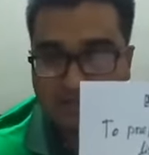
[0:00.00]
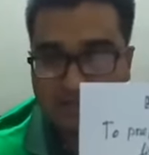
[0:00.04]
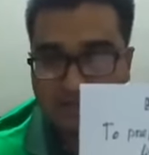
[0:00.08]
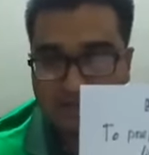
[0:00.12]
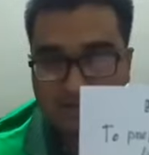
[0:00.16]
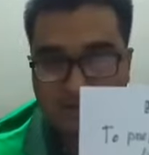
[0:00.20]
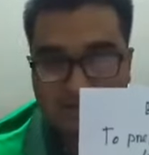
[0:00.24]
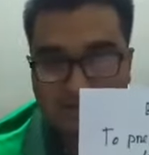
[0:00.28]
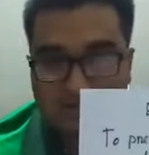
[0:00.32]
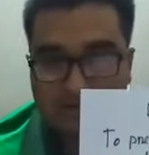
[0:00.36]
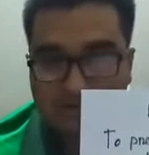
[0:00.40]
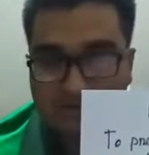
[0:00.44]

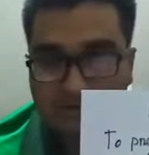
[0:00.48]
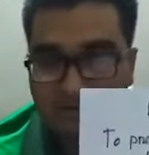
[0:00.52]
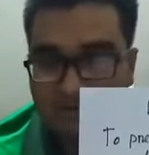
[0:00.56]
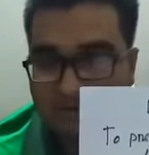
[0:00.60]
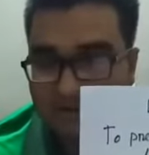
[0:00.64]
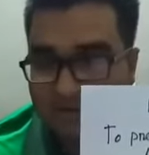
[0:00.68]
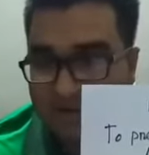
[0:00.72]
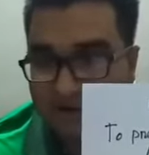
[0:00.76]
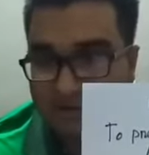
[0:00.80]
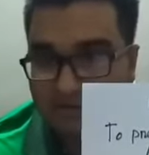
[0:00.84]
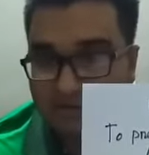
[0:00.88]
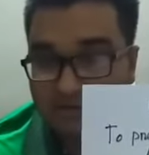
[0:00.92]
There is no
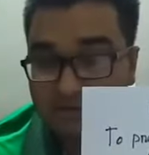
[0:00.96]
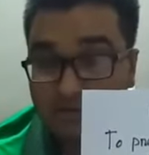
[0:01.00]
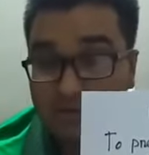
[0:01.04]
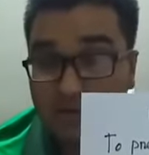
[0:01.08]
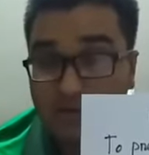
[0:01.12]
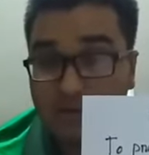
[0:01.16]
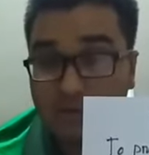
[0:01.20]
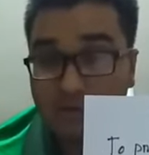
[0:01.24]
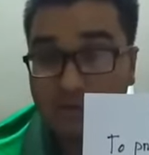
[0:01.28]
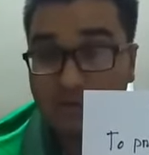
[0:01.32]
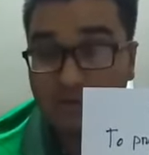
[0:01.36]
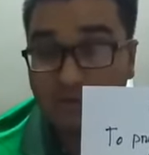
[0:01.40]

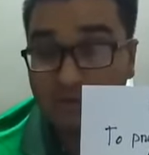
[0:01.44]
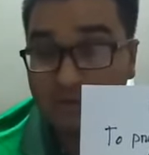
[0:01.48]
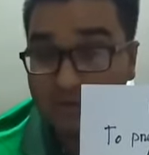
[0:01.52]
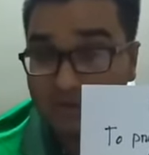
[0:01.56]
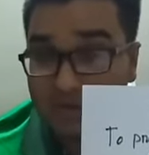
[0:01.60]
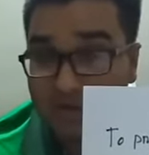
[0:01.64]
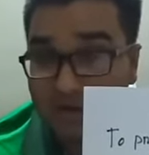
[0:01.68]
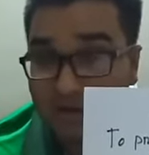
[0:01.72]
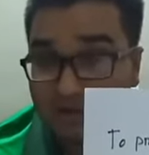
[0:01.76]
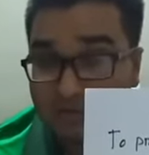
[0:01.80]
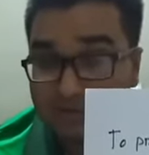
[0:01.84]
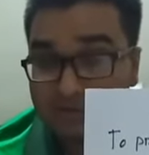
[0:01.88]
doubt
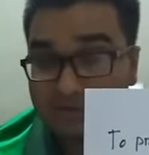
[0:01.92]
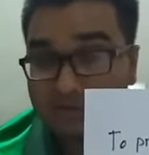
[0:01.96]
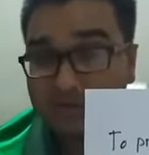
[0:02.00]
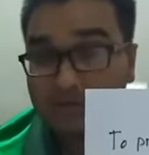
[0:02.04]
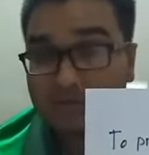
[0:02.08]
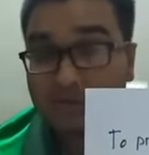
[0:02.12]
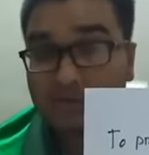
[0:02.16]
without